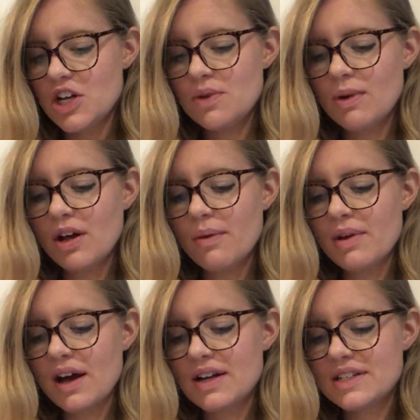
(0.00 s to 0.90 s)
You may call me
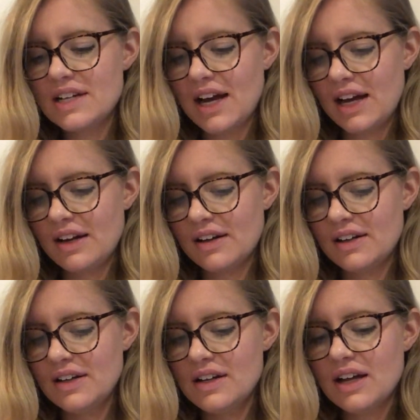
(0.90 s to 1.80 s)
Auntie Ida.
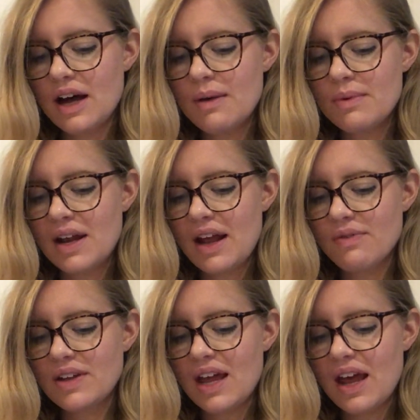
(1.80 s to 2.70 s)
Come and
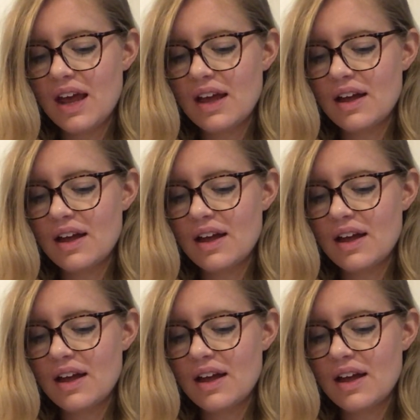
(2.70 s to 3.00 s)
have cake.